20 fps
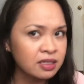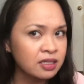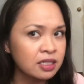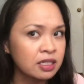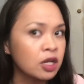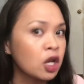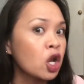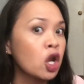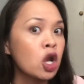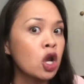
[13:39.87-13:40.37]

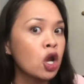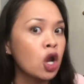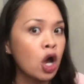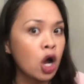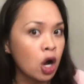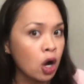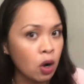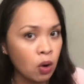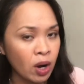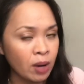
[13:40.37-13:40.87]

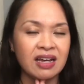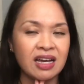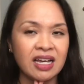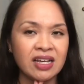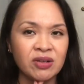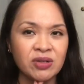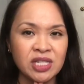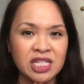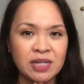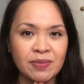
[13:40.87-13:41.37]
No. I
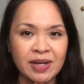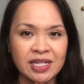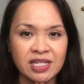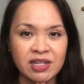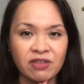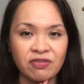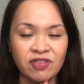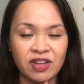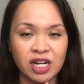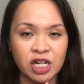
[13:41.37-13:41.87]
could see
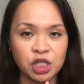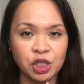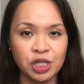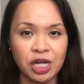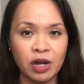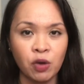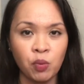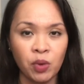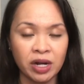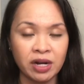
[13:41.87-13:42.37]
myself
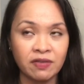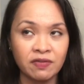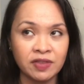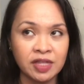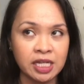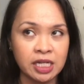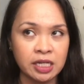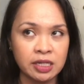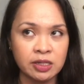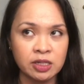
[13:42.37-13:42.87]
finishing one of
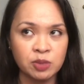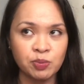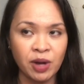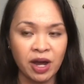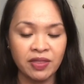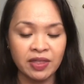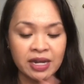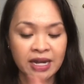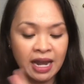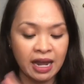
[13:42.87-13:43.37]
these by
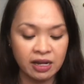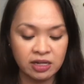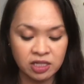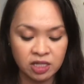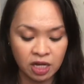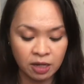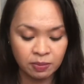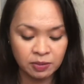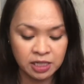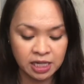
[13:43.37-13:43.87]
the next
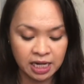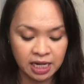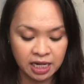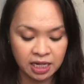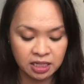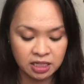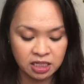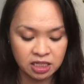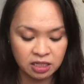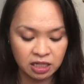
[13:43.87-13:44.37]

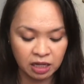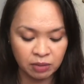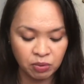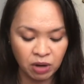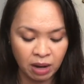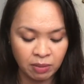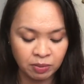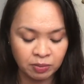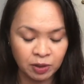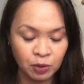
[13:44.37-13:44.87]
update, like
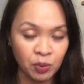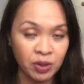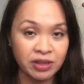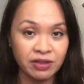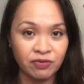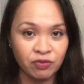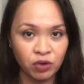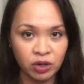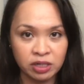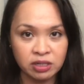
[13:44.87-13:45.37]
probably one of the
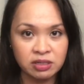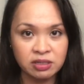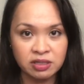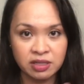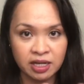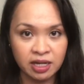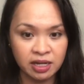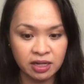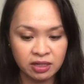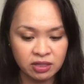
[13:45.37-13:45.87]
Frizz
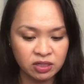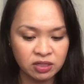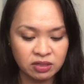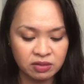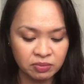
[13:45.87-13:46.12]
things.